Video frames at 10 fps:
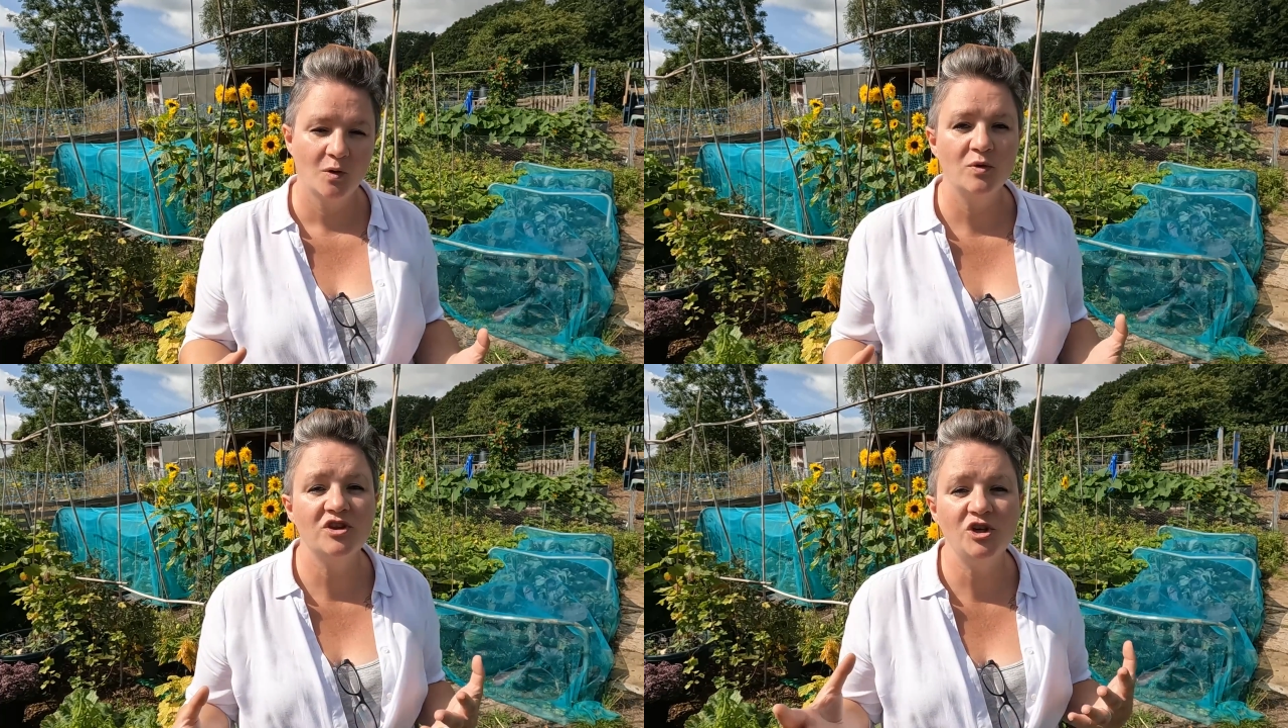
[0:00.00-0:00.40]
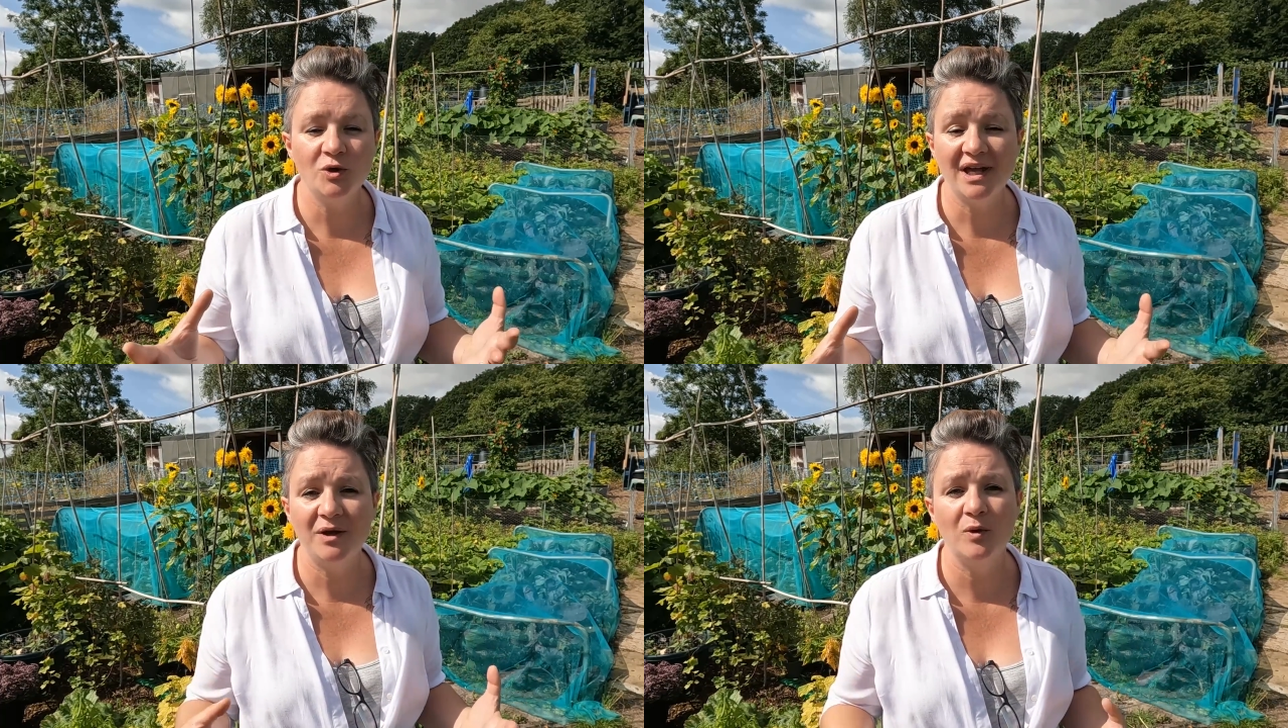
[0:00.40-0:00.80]
With the
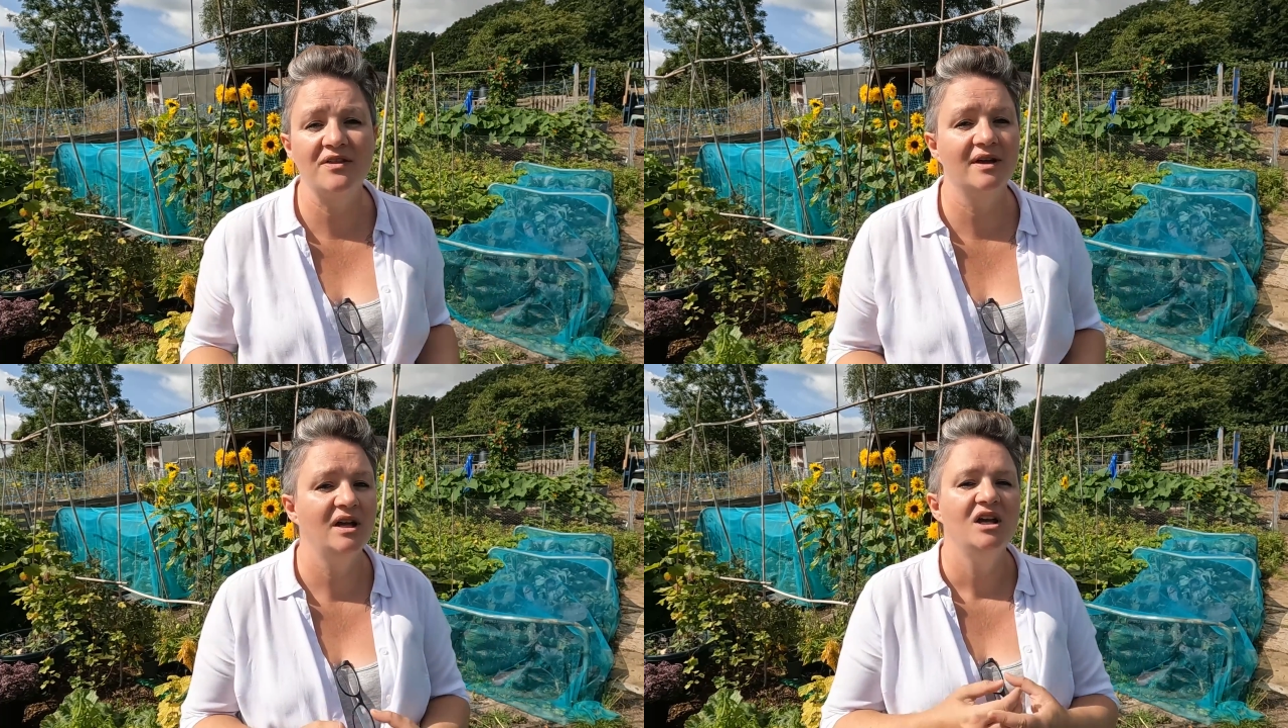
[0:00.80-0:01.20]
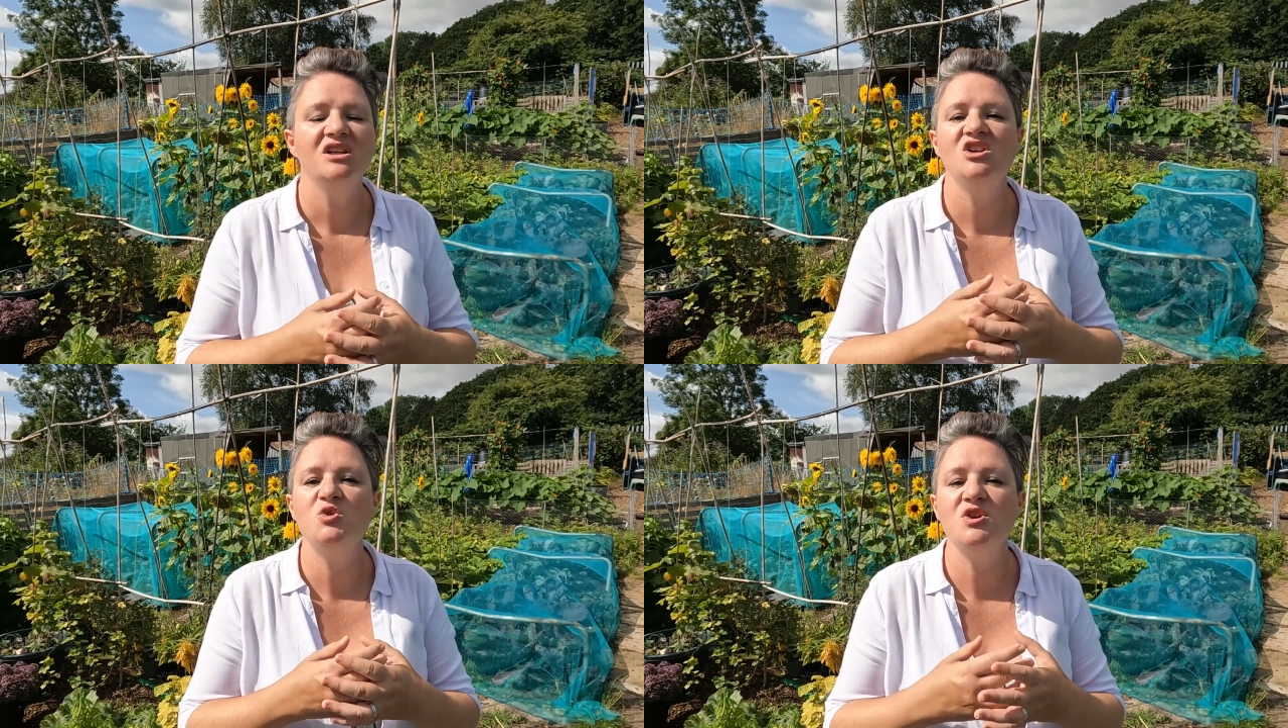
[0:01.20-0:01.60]
UK weather,
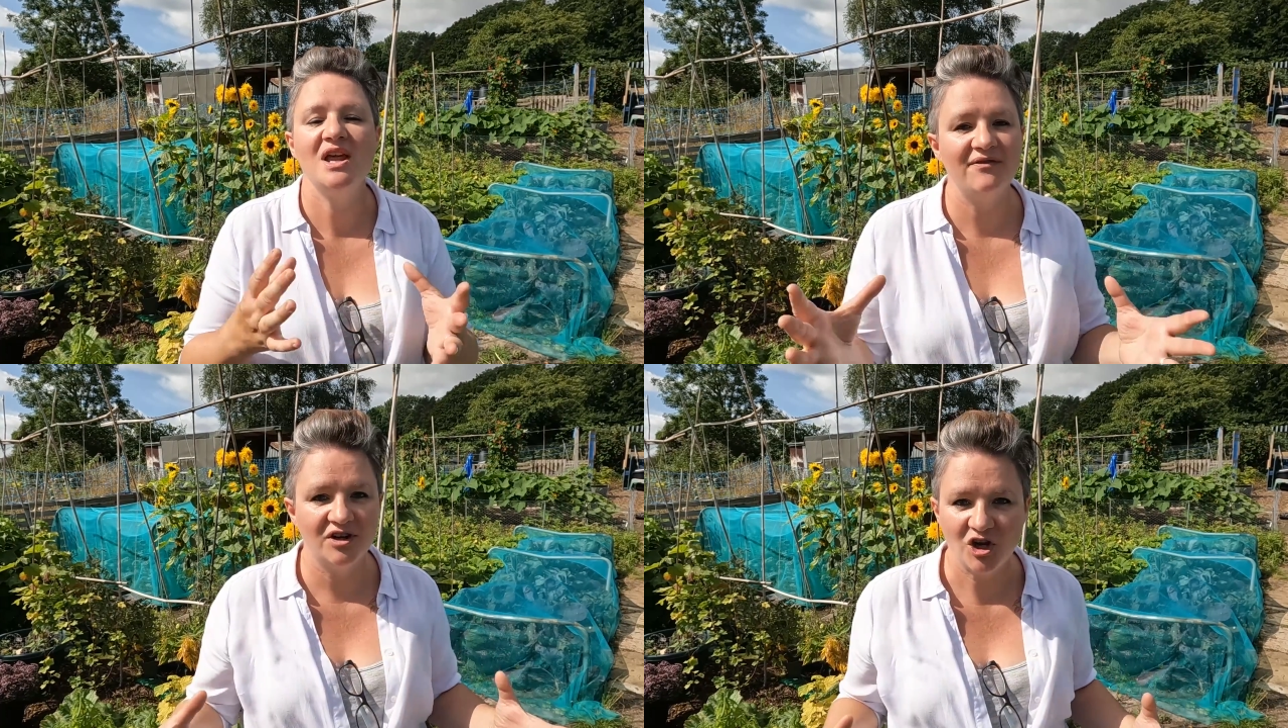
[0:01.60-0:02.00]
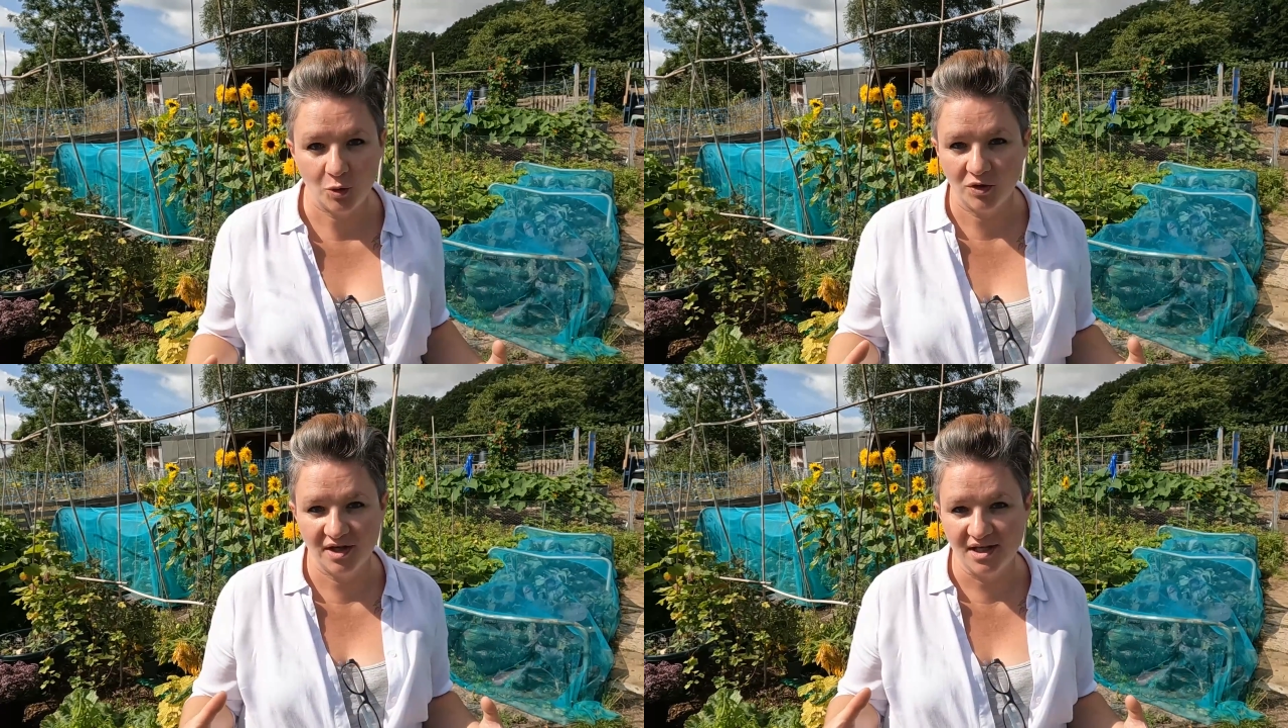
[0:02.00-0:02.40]
you never know
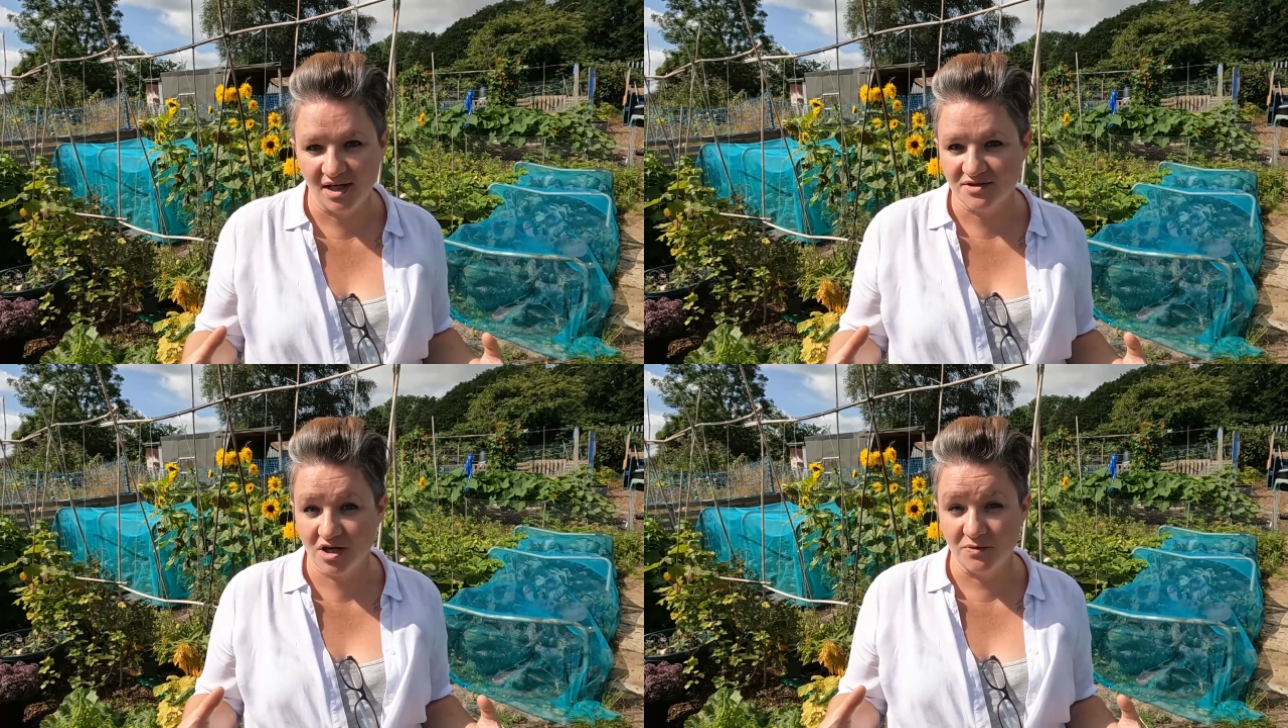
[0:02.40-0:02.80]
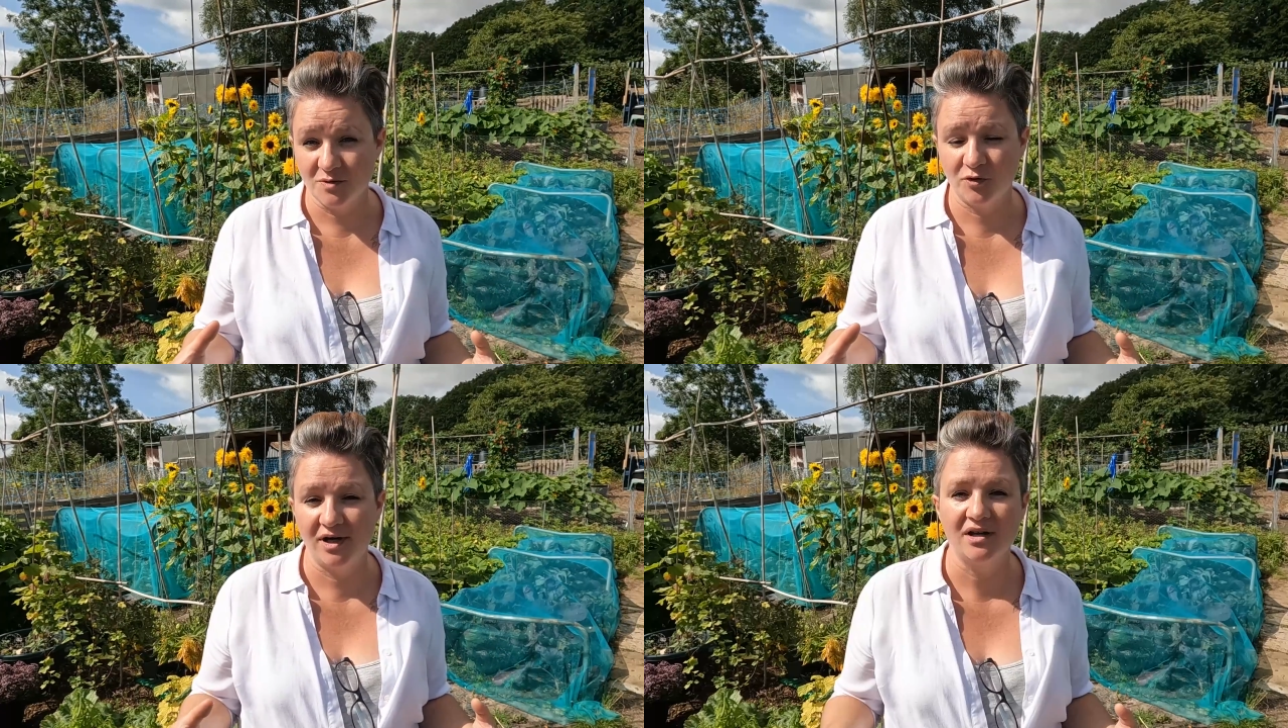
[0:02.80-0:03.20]
what the year's going to
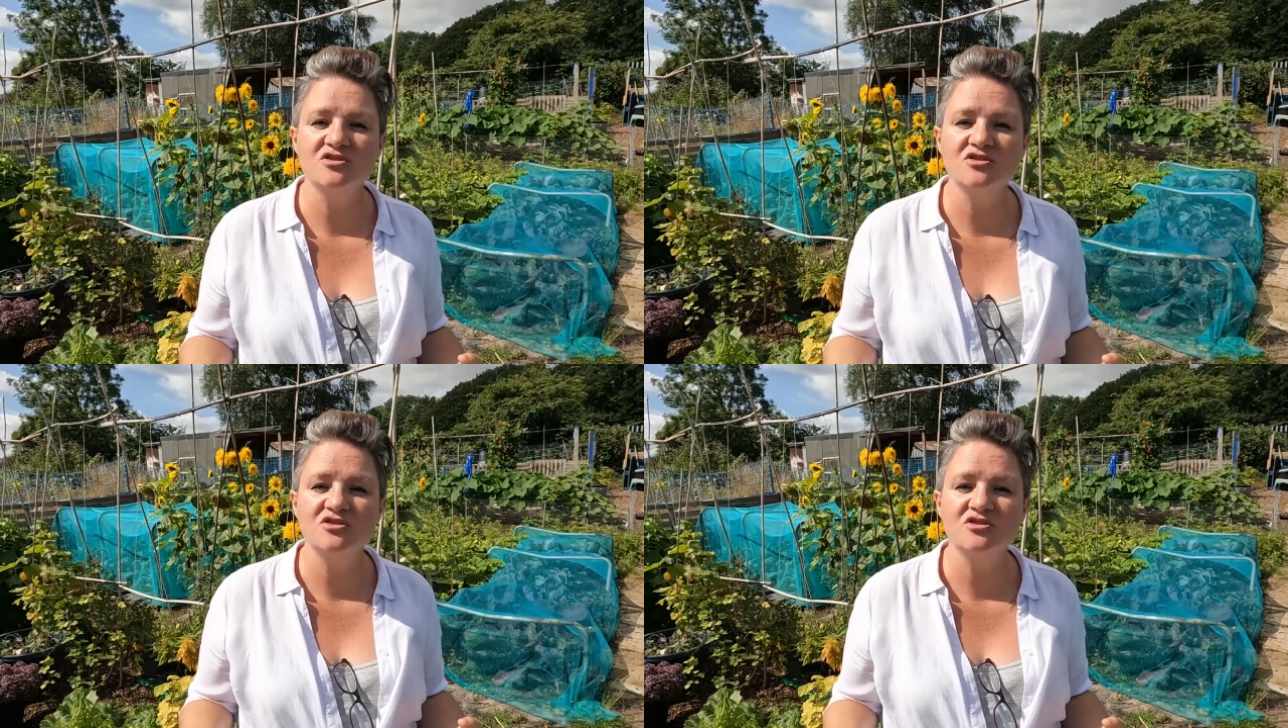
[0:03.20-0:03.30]
bring.